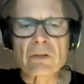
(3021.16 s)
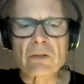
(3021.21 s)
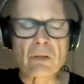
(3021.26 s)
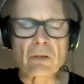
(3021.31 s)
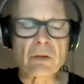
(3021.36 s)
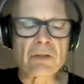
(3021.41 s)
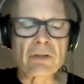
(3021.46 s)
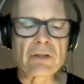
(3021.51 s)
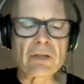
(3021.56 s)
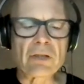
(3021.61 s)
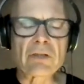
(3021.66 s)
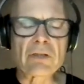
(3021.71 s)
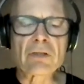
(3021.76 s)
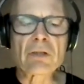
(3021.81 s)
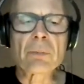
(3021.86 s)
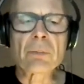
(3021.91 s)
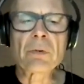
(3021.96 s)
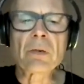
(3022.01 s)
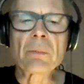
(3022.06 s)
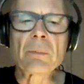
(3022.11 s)
So it's
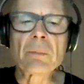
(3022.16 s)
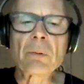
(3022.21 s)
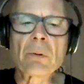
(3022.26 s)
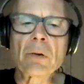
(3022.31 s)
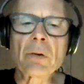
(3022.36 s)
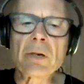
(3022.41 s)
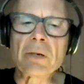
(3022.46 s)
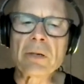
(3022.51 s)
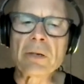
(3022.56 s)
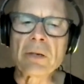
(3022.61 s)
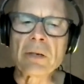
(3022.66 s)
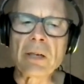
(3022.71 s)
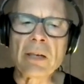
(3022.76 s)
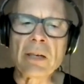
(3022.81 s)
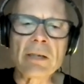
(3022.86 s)
super important.